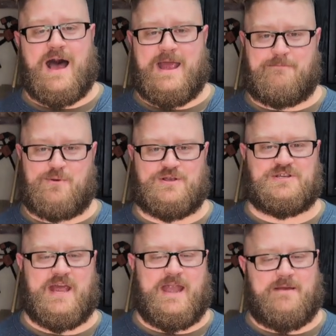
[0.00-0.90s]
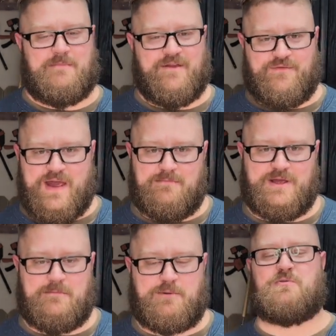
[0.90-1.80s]
I appreciate it. My
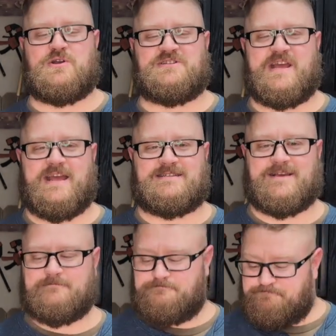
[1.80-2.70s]
family appreciates it.